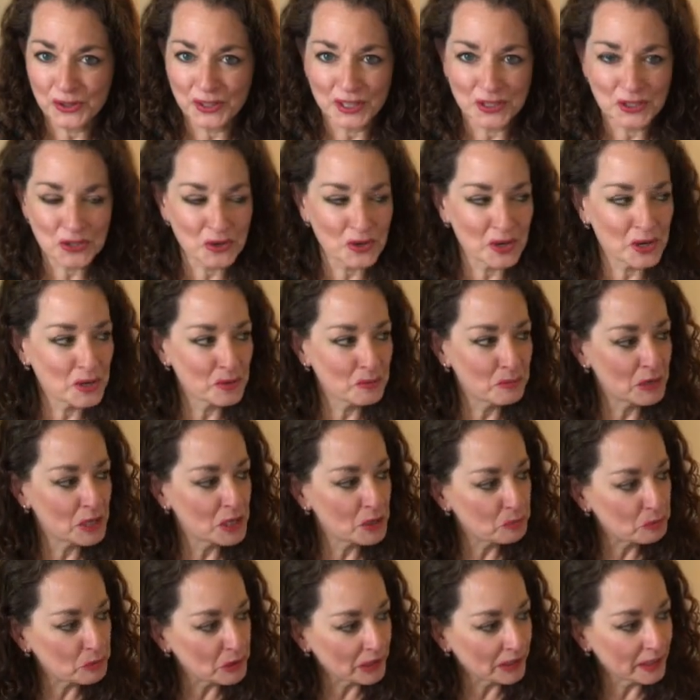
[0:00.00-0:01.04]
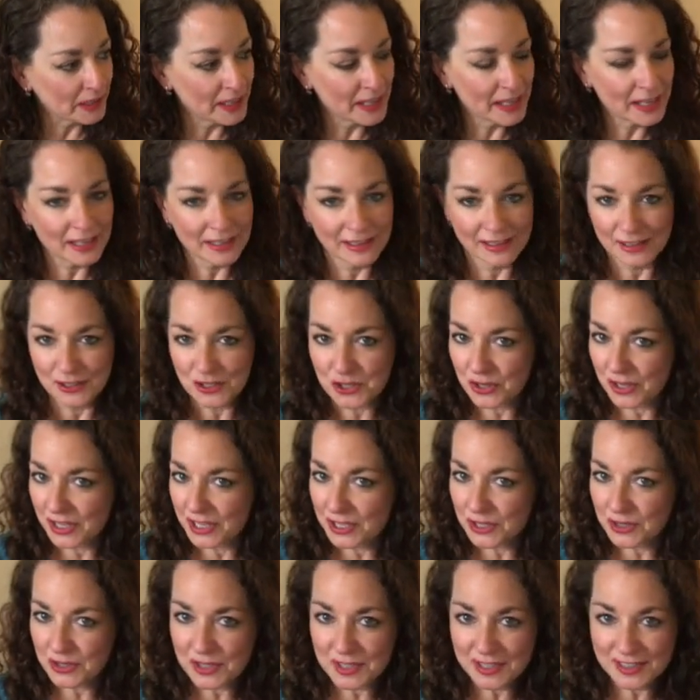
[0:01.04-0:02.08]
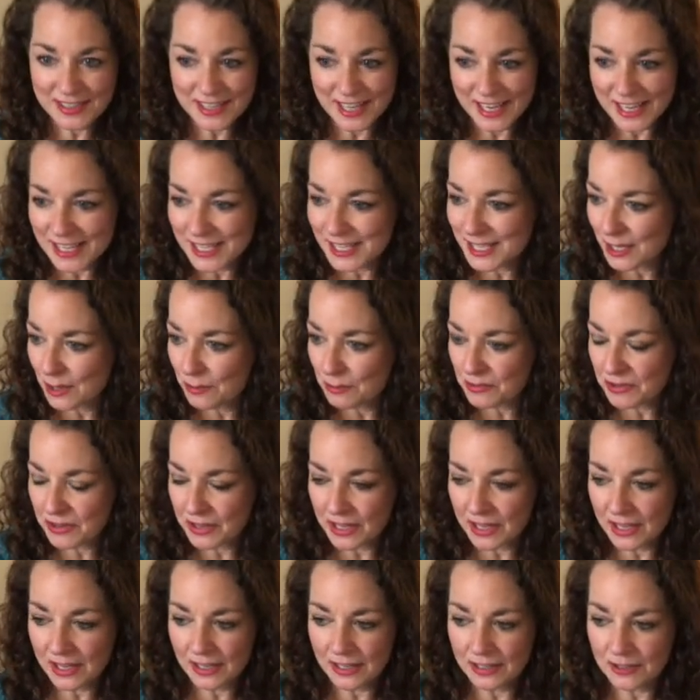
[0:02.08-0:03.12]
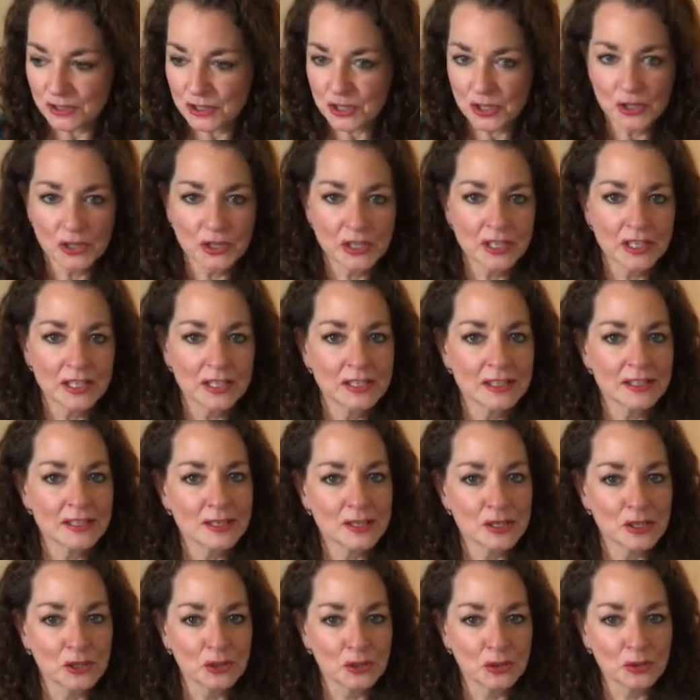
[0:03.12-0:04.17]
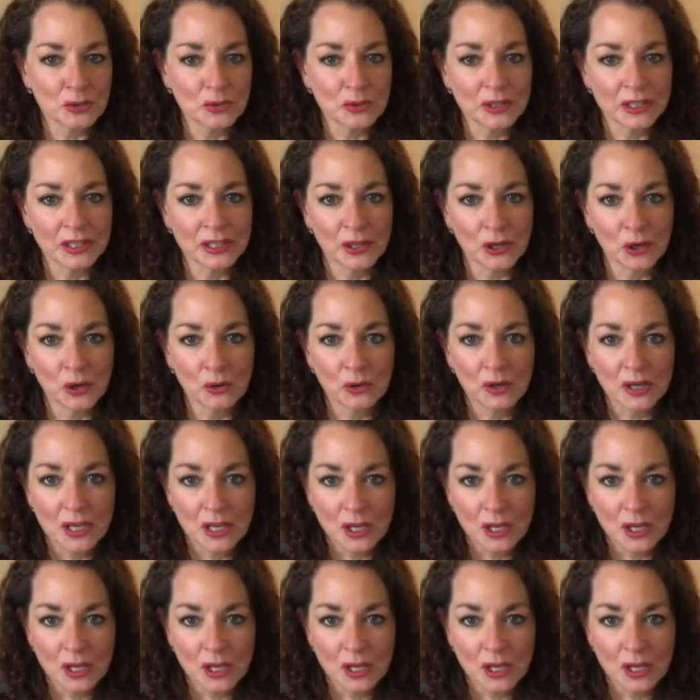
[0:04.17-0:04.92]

not try to manipulate, not trying to take something and turn it into, you know,